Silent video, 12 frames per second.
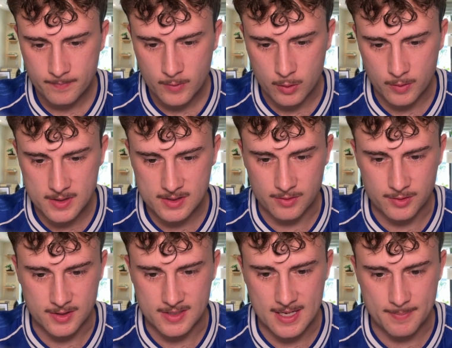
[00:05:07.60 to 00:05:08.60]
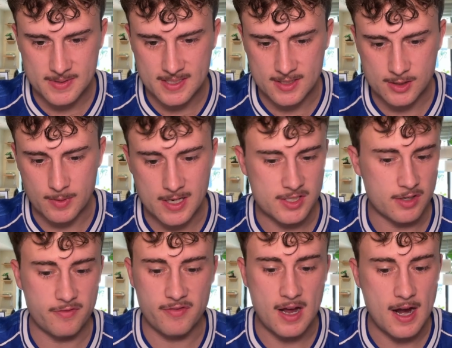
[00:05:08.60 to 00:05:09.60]
All these little dips and sways are
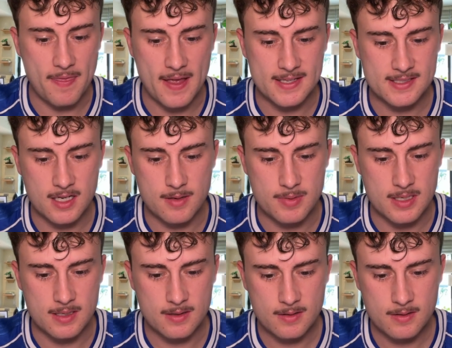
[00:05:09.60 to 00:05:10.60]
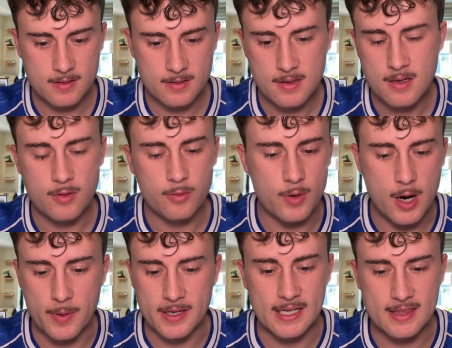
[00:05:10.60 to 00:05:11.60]
fine. That's going to be where
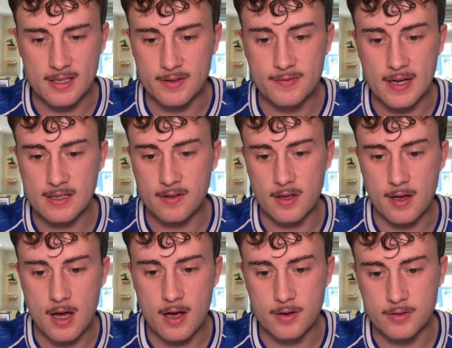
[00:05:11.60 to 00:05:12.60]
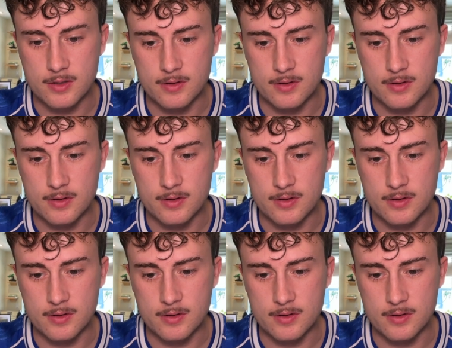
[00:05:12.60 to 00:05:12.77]
we get the effect of the auto-tune.